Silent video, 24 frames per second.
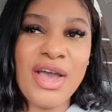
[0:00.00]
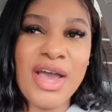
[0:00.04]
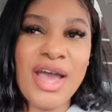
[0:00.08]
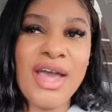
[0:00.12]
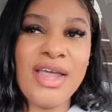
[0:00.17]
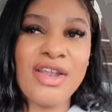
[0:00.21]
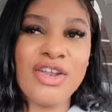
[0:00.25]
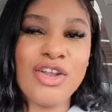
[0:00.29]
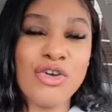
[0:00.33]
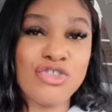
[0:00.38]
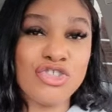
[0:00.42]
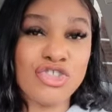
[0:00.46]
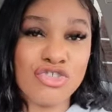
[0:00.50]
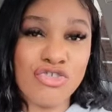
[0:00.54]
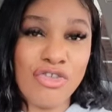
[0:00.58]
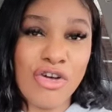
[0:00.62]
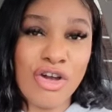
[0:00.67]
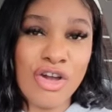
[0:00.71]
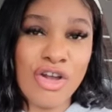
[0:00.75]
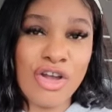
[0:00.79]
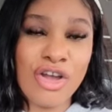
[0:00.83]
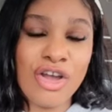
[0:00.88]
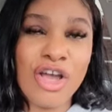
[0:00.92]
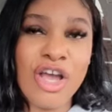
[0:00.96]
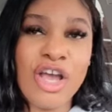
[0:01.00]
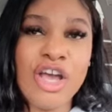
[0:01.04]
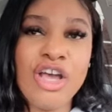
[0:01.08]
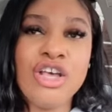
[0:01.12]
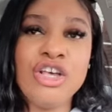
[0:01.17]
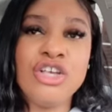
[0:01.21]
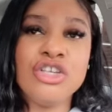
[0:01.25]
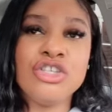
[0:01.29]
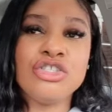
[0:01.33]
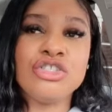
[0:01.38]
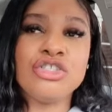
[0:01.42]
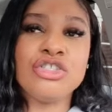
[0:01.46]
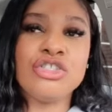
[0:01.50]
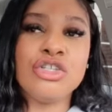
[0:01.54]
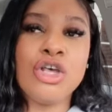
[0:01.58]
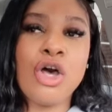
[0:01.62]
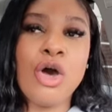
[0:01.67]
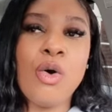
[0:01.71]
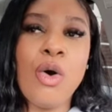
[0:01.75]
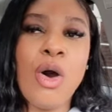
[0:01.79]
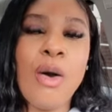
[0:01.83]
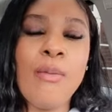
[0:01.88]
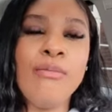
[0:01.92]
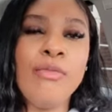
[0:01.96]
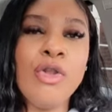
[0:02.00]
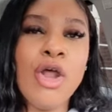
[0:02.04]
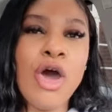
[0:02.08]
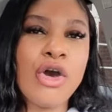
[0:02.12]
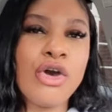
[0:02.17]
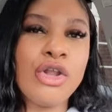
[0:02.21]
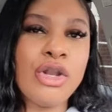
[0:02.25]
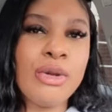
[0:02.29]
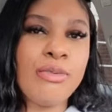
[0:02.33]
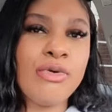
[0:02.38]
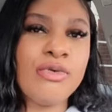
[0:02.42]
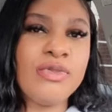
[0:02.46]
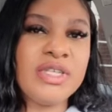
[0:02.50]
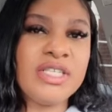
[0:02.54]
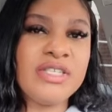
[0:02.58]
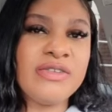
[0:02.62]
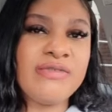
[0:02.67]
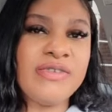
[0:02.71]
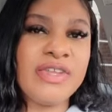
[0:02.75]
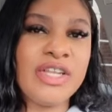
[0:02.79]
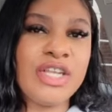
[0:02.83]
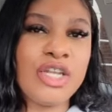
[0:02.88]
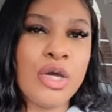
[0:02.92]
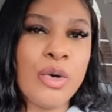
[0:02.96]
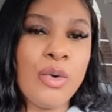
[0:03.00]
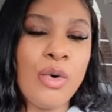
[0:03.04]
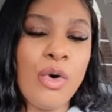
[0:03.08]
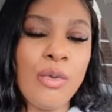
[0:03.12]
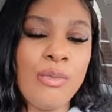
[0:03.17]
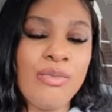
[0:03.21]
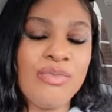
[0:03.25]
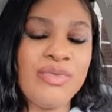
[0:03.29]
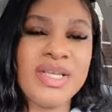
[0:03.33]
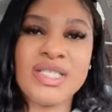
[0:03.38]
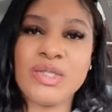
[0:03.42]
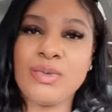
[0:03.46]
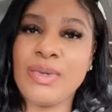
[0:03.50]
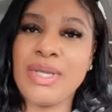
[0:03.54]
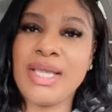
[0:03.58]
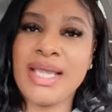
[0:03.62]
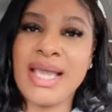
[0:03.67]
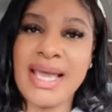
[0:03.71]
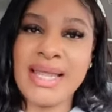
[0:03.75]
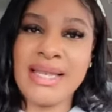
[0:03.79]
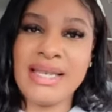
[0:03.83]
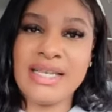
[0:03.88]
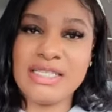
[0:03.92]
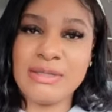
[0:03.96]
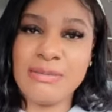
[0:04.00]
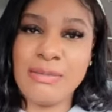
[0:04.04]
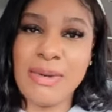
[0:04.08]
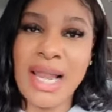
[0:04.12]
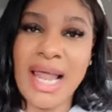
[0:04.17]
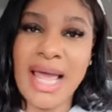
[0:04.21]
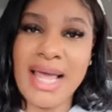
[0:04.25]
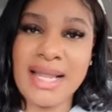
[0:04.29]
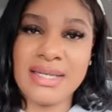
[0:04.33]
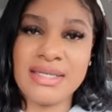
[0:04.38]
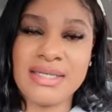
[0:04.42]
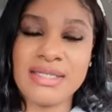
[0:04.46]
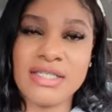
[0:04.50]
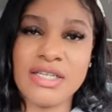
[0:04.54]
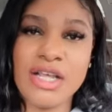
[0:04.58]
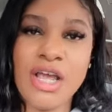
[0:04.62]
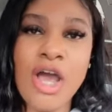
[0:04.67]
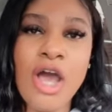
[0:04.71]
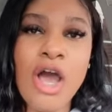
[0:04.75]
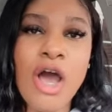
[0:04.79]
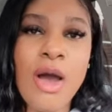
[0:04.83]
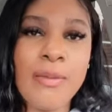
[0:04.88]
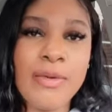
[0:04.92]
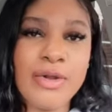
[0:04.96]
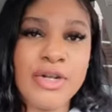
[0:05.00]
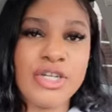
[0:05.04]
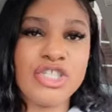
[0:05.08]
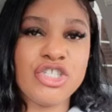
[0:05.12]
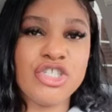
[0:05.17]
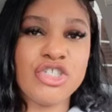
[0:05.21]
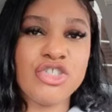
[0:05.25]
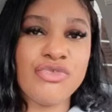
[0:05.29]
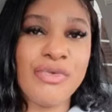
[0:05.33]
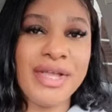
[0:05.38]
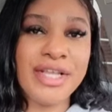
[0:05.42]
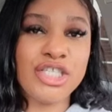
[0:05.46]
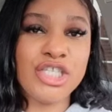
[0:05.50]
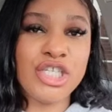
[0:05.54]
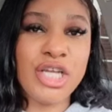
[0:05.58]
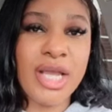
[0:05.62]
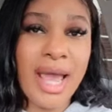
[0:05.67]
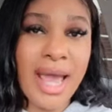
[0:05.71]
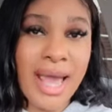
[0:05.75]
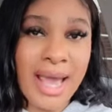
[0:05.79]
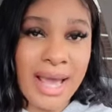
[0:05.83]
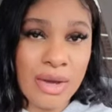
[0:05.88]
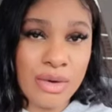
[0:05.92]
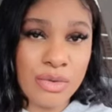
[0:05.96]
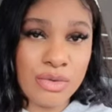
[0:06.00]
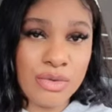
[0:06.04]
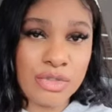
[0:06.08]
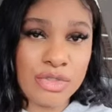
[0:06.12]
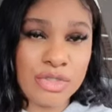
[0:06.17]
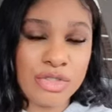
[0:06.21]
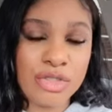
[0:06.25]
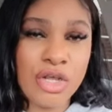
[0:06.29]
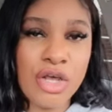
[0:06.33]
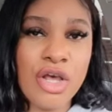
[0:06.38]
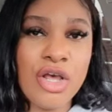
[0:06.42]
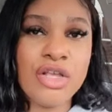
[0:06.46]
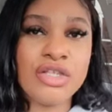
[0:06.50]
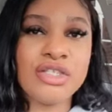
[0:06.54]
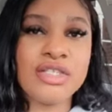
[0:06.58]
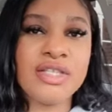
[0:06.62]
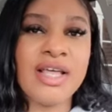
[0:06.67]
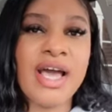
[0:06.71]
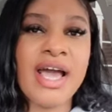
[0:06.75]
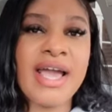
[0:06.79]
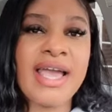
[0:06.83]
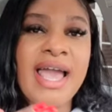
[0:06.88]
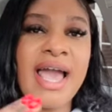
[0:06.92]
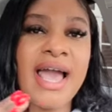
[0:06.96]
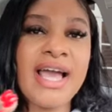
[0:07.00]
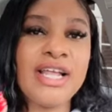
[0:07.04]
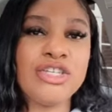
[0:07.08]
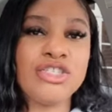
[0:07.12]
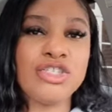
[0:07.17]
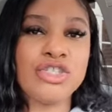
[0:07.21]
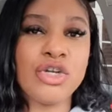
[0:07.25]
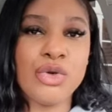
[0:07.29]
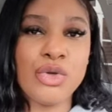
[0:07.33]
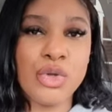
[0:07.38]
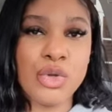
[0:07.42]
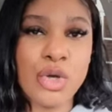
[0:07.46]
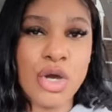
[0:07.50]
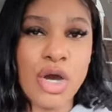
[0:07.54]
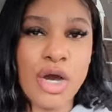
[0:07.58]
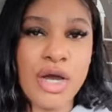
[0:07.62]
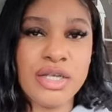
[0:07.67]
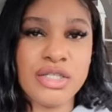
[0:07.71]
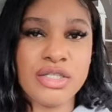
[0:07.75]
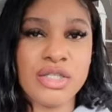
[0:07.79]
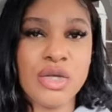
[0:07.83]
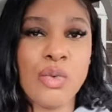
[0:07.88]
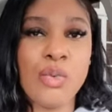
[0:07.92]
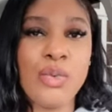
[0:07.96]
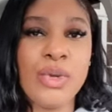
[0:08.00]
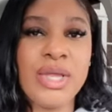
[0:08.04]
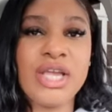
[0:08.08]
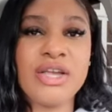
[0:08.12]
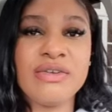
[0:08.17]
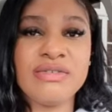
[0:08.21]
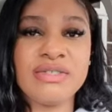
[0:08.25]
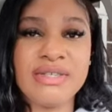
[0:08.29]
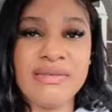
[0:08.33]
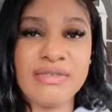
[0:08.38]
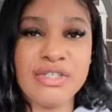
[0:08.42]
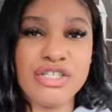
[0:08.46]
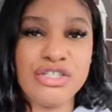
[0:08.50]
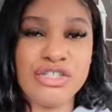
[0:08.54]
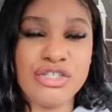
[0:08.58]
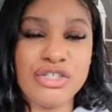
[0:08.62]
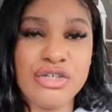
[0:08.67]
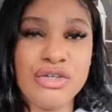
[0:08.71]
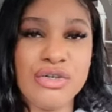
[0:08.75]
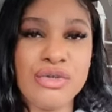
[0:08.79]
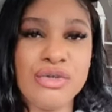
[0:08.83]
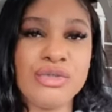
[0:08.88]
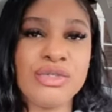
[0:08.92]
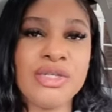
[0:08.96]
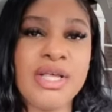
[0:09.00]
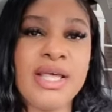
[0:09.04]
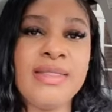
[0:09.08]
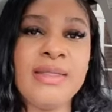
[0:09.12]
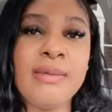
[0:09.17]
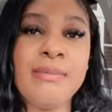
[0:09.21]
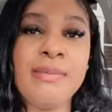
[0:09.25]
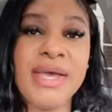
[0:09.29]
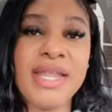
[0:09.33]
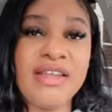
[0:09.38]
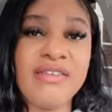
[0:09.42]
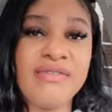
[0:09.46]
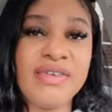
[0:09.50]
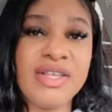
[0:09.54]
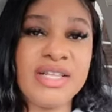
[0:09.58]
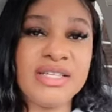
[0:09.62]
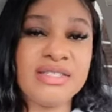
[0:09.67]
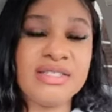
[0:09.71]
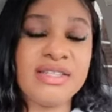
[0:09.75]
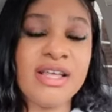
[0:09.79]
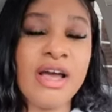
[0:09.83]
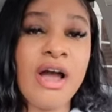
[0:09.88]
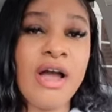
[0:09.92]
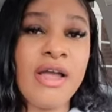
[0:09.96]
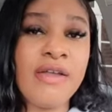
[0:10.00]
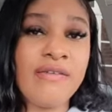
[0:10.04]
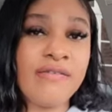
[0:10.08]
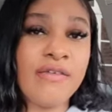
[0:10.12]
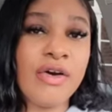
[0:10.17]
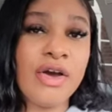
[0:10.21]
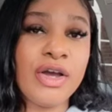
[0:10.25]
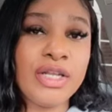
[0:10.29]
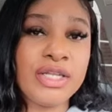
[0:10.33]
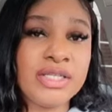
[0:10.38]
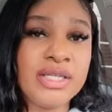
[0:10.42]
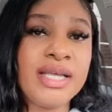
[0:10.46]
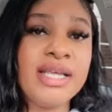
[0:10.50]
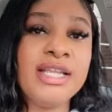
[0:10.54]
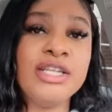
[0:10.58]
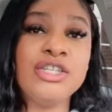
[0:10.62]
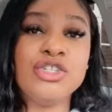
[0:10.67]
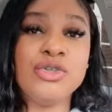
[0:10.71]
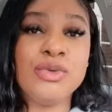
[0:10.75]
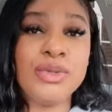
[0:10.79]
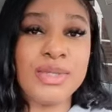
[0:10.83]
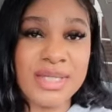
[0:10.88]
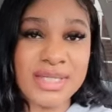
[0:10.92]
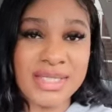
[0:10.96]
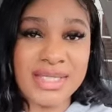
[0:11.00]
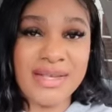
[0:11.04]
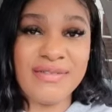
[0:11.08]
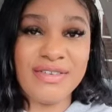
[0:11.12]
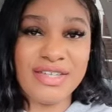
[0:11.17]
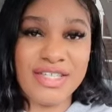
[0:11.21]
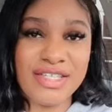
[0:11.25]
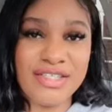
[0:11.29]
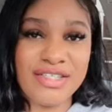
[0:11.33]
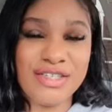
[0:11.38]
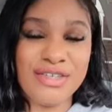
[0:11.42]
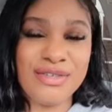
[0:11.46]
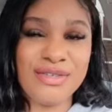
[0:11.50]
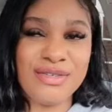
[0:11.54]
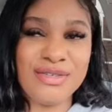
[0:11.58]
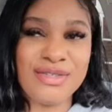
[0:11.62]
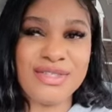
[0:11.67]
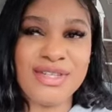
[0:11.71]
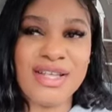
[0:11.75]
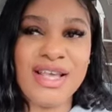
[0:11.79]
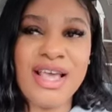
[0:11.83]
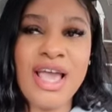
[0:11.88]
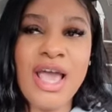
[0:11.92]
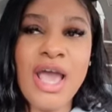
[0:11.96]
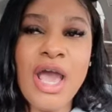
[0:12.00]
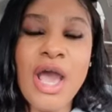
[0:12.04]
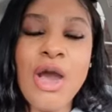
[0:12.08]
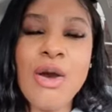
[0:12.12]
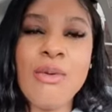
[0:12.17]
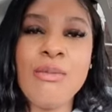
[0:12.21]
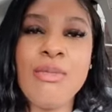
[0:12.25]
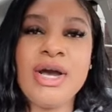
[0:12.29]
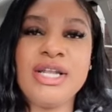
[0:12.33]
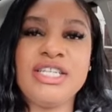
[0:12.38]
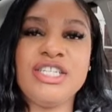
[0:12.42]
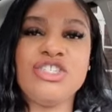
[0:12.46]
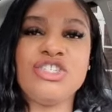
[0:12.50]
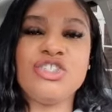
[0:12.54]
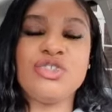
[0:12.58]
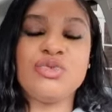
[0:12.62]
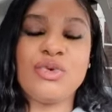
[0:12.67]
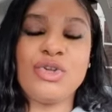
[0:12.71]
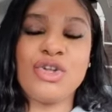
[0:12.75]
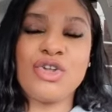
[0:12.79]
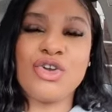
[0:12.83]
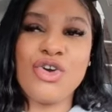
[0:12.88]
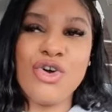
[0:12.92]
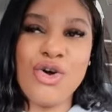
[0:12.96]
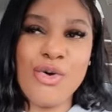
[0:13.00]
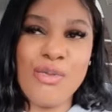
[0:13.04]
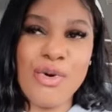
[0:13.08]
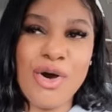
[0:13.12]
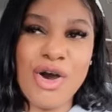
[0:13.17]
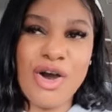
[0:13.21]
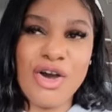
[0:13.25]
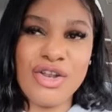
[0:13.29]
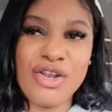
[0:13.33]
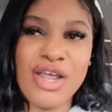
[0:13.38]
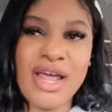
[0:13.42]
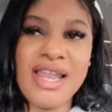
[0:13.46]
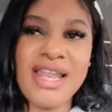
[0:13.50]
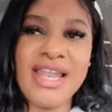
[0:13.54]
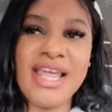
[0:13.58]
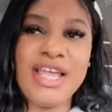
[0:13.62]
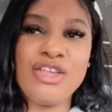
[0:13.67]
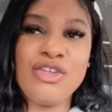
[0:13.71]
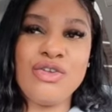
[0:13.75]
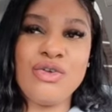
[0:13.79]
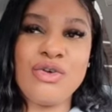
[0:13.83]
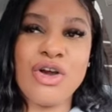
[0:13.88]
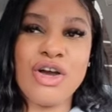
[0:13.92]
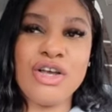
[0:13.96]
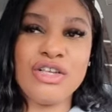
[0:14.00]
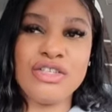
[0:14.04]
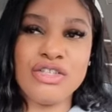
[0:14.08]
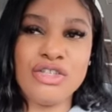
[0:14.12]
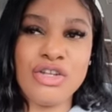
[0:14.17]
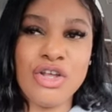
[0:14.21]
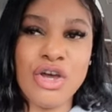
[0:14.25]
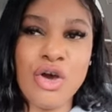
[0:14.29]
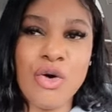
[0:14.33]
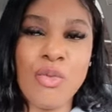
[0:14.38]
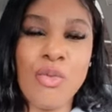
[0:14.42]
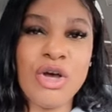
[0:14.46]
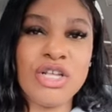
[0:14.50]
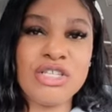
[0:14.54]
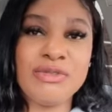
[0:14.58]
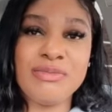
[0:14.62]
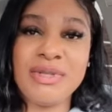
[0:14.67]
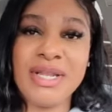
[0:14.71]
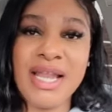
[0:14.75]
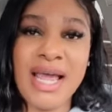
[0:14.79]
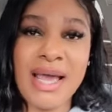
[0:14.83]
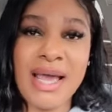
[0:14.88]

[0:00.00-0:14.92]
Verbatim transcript: and go strong. So I'm not going to put this video up this weekend as planned. I'm going to stretch it out so that I can show you guys a week of 72s and the benefits that I find in doing the 72s but I did just want to come on and let you guys know what's been